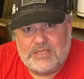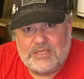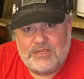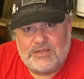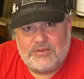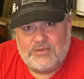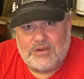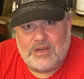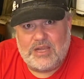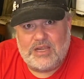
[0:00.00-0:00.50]

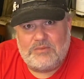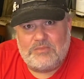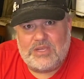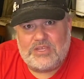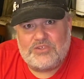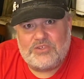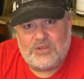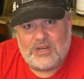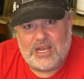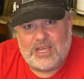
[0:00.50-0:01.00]
right? Make
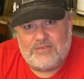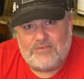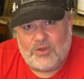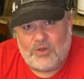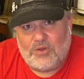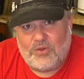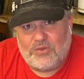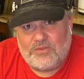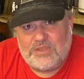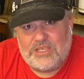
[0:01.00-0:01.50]
sure to have
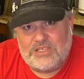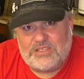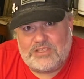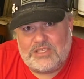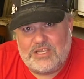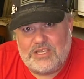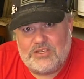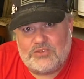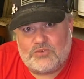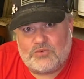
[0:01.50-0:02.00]
all these
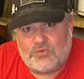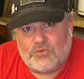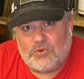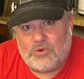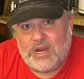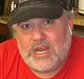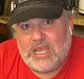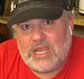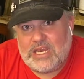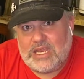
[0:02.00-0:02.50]
things
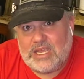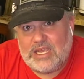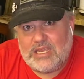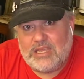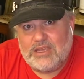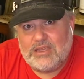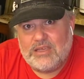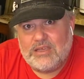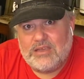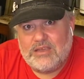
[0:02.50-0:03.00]

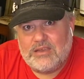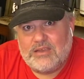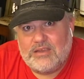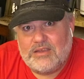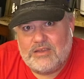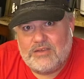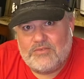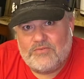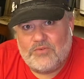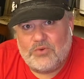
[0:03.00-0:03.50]
ready
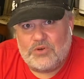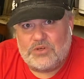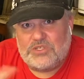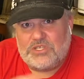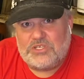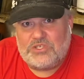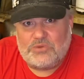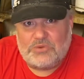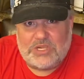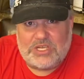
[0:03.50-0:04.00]
for a
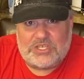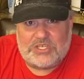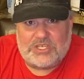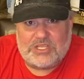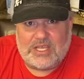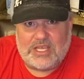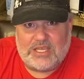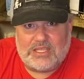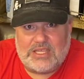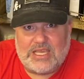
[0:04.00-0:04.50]
situation
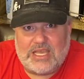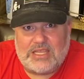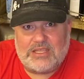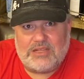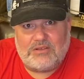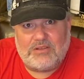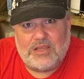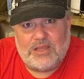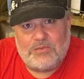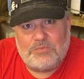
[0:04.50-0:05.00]
like that
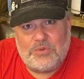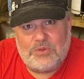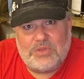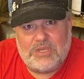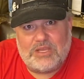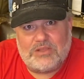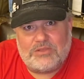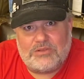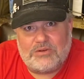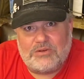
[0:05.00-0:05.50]
that'll help you
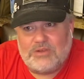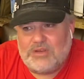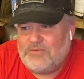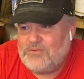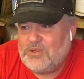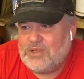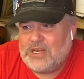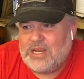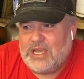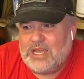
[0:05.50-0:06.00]
get through it. If
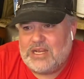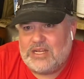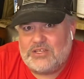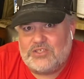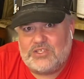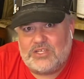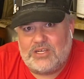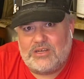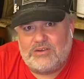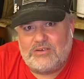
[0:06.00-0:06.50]
you'd have had a
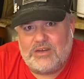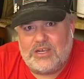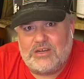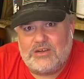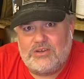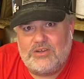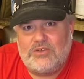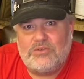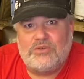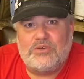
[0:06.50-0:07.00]

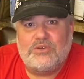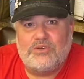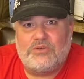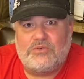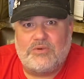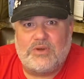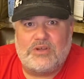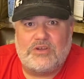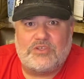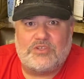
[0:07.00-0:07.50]
generator, you could have
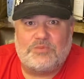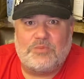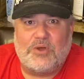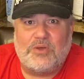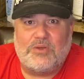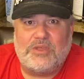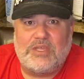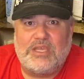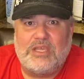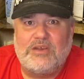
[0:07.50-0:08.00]
run a
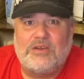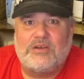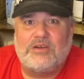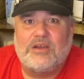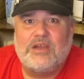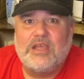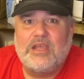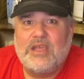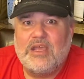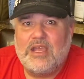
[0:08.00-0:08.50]
small
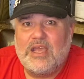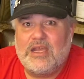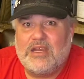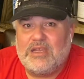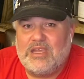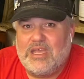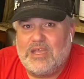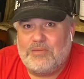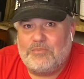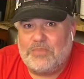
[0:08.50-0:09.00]
heater and
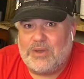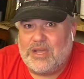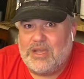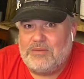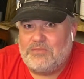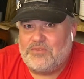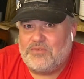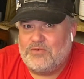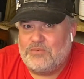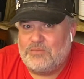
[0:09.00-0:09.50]
kept
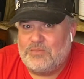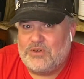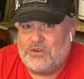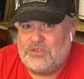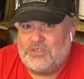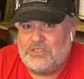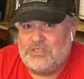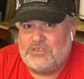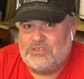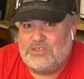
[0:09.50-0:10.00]
pipes from
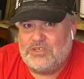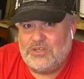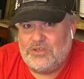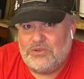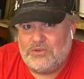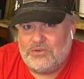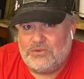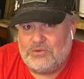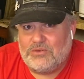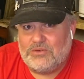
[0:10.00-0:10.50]
bursting
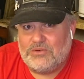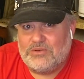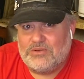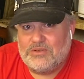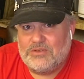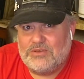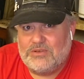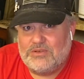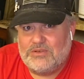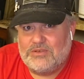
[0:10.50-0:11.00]
too,
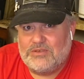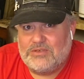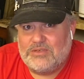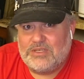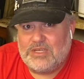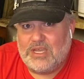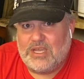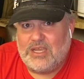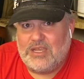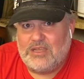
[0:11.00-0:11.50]

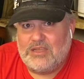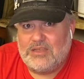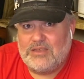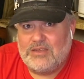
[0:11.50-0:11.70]
okay?